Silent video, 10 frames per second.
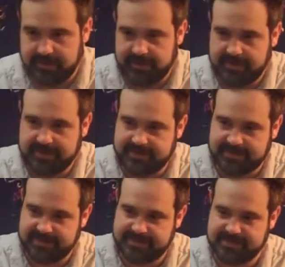I think that
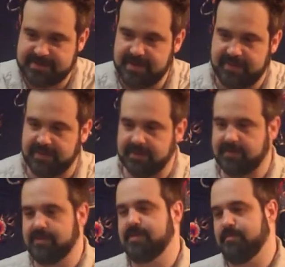there's just nothing that
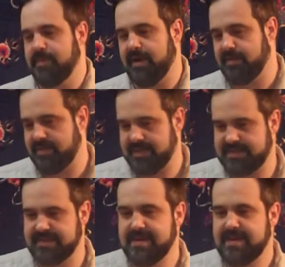could compare to this.
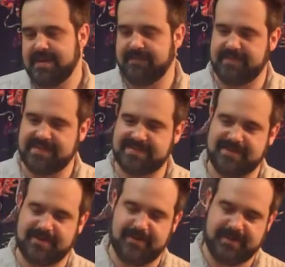If this
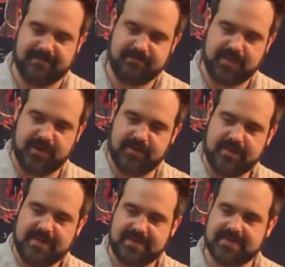took on, you know,
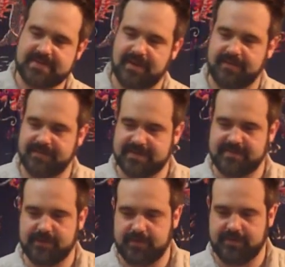the softness of
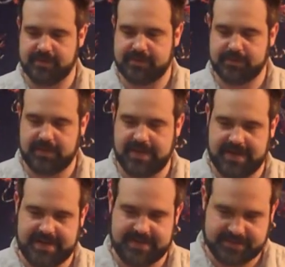a truly
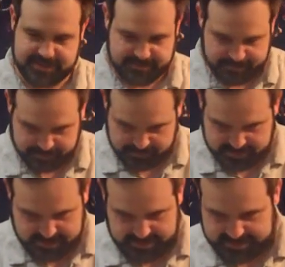aged
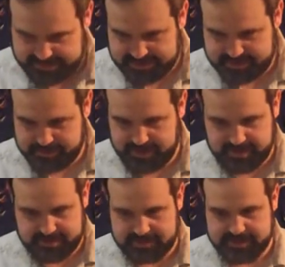spirit,
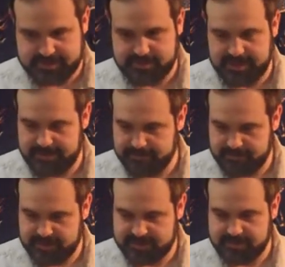it would just be
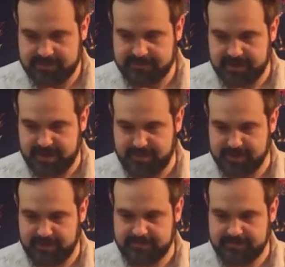phenomenal.